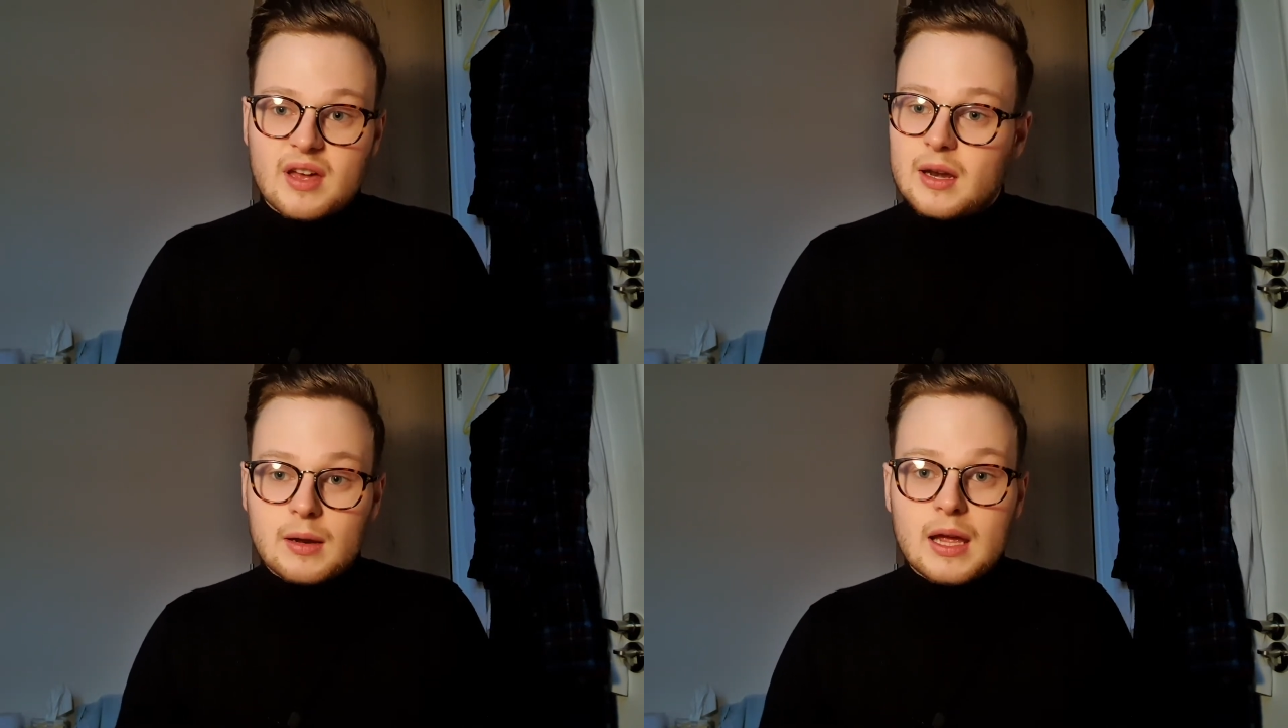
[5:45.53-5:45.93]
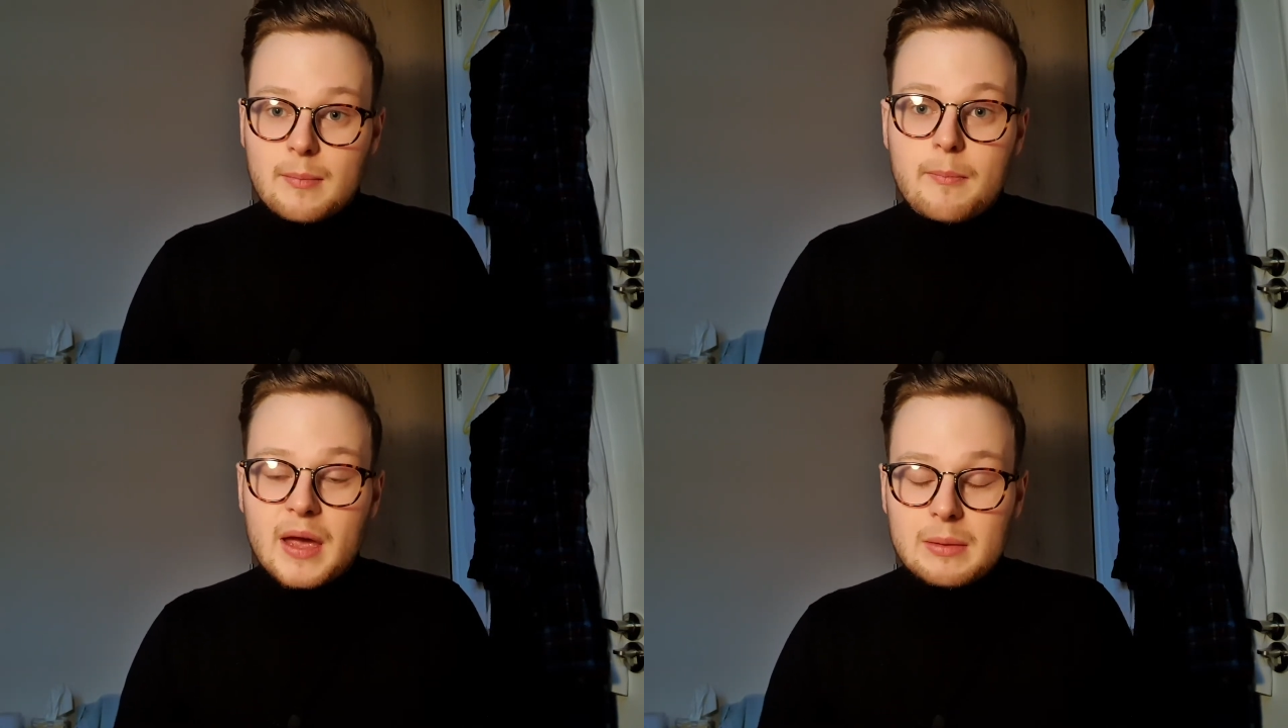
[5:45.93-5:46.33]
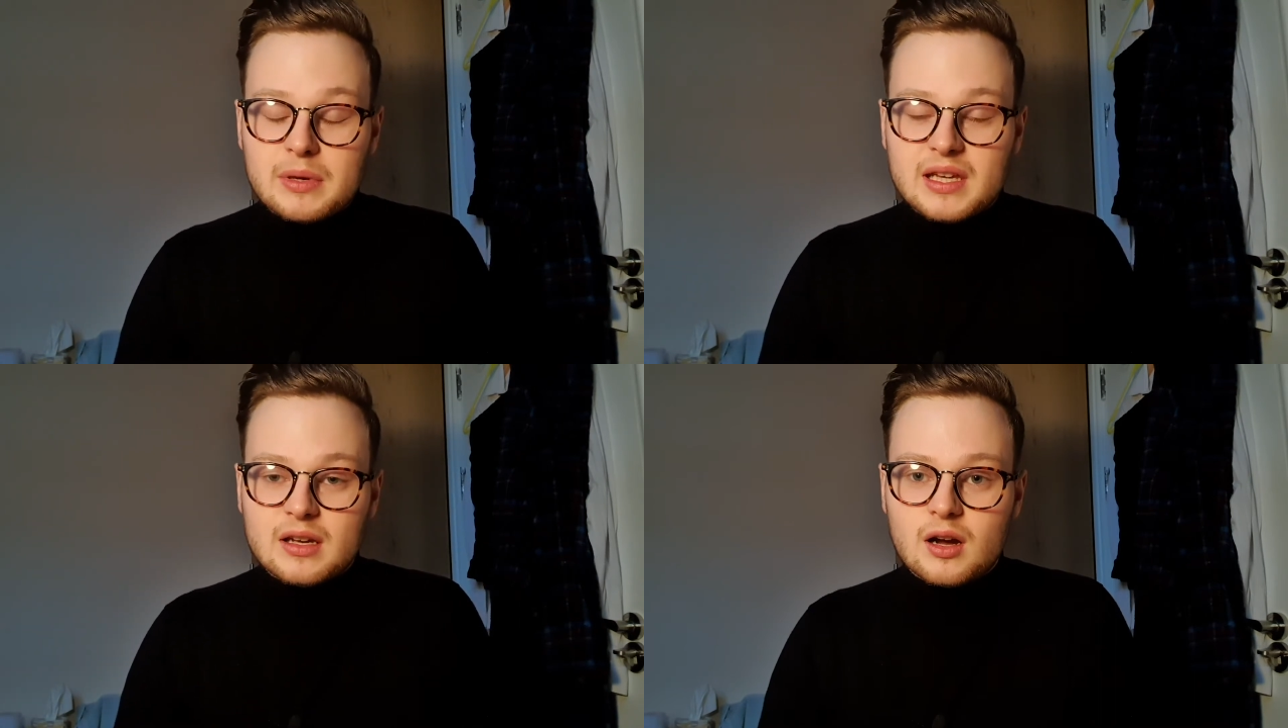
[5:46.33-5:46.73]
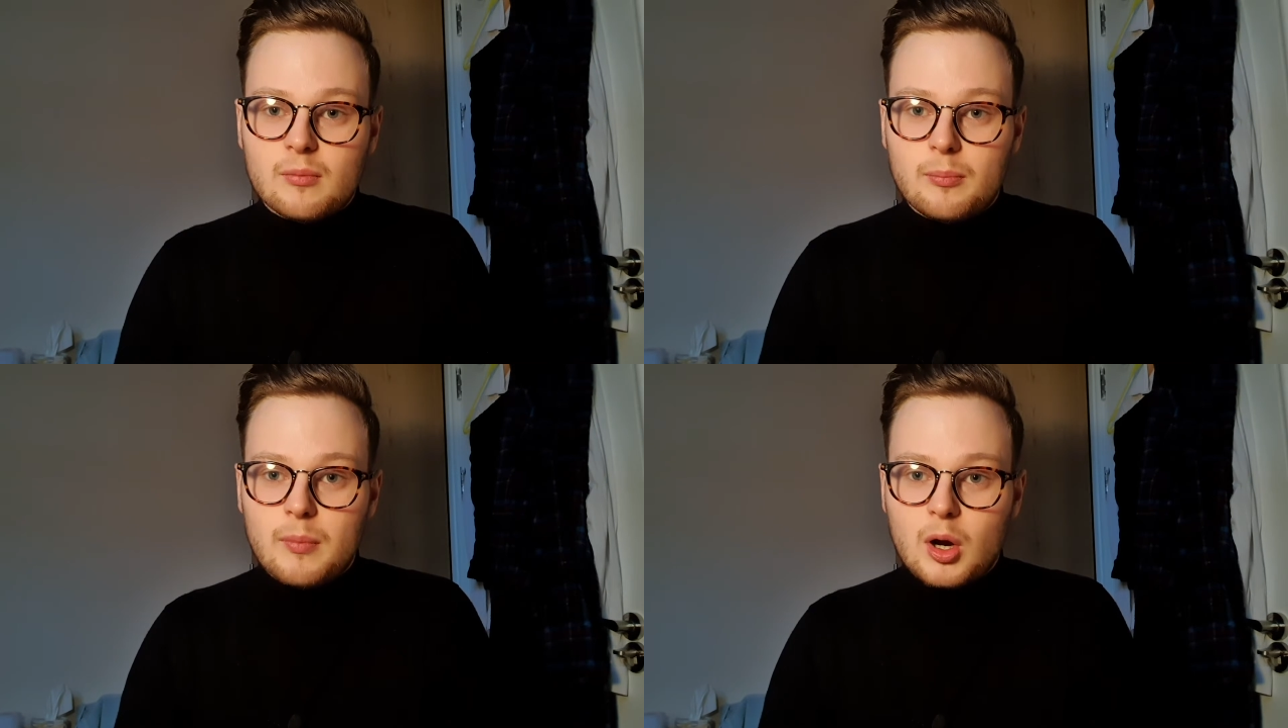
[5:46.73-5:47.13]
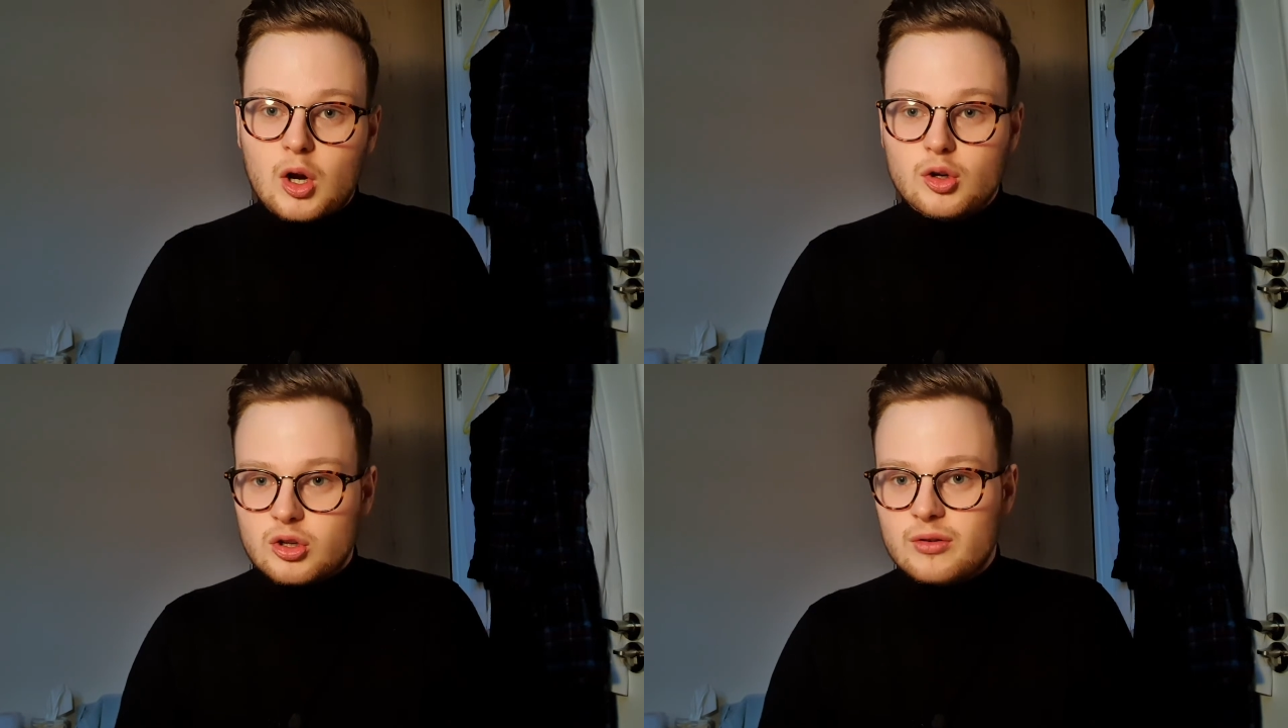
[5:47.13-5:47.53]
then it may be a
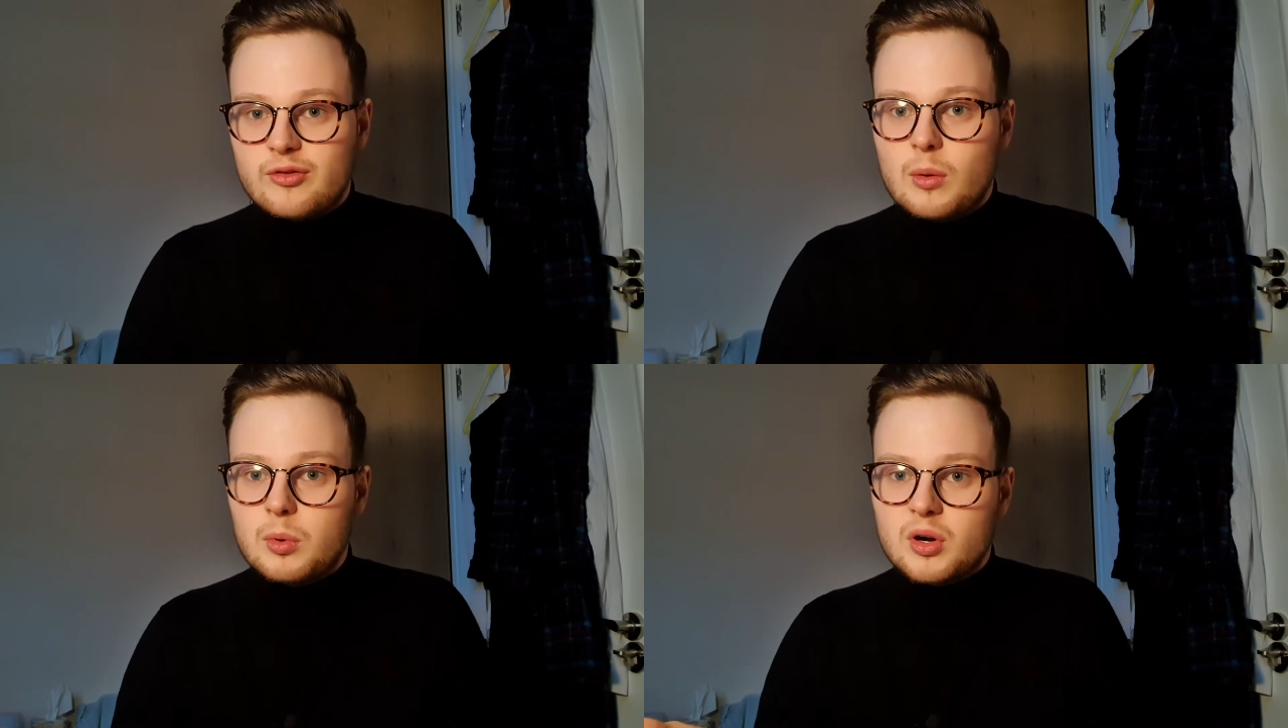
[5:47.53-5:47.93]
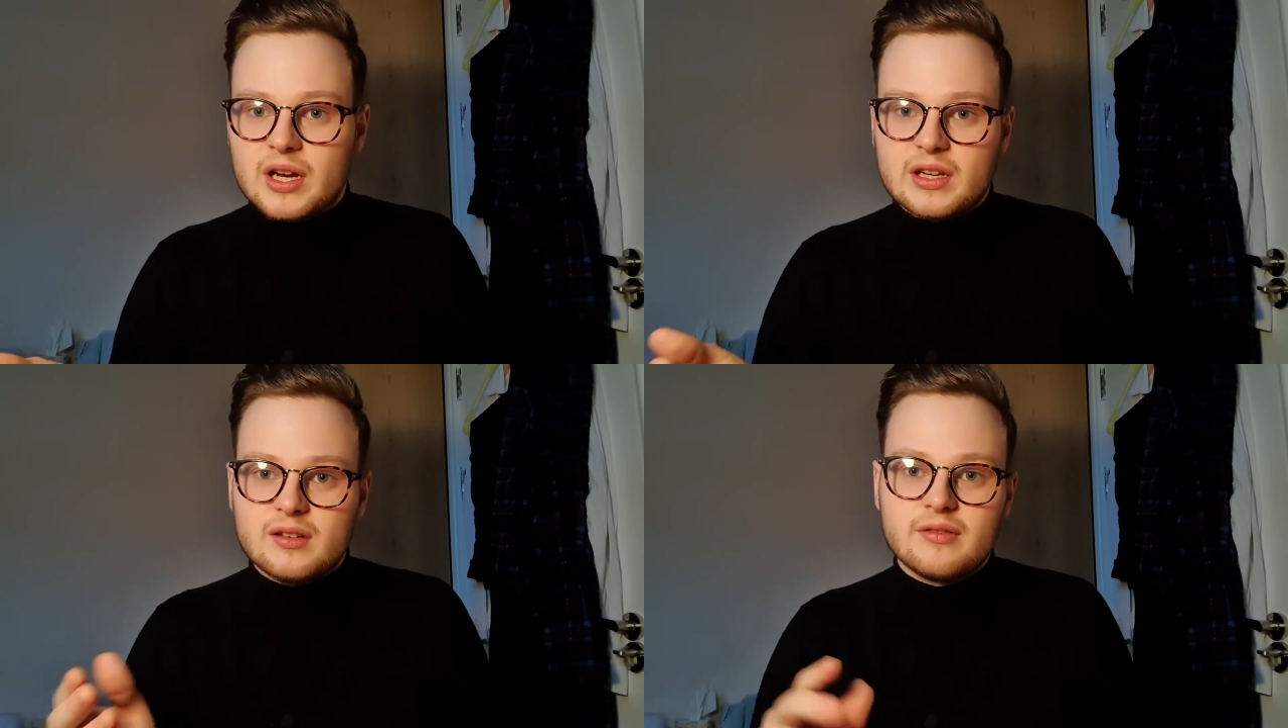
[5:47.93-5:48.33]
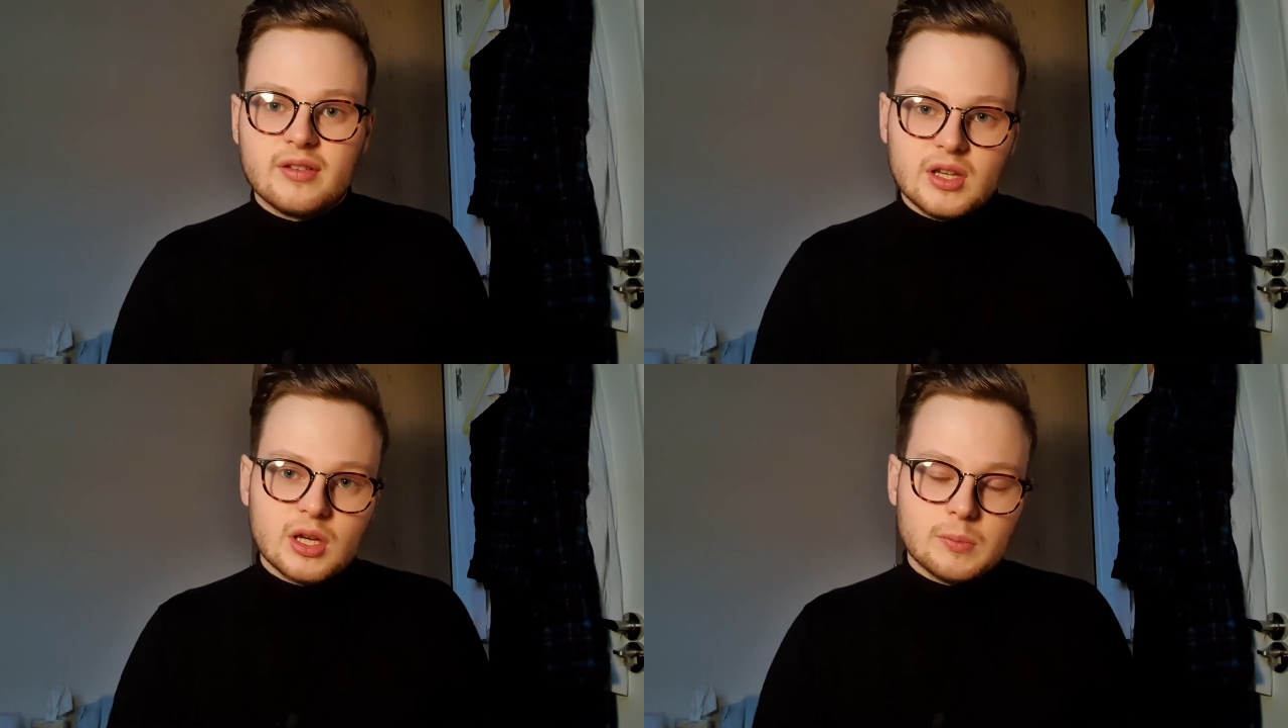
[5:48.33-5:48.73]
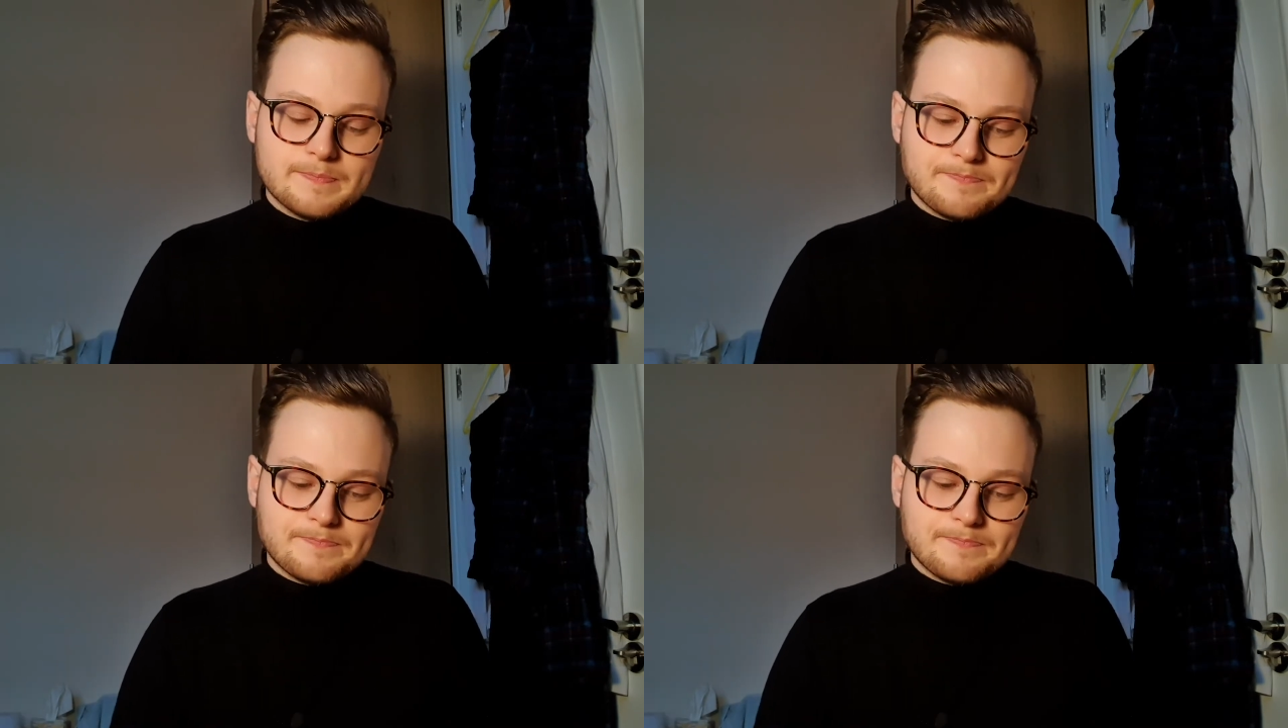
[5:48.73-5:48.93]
good enough upgrade for you.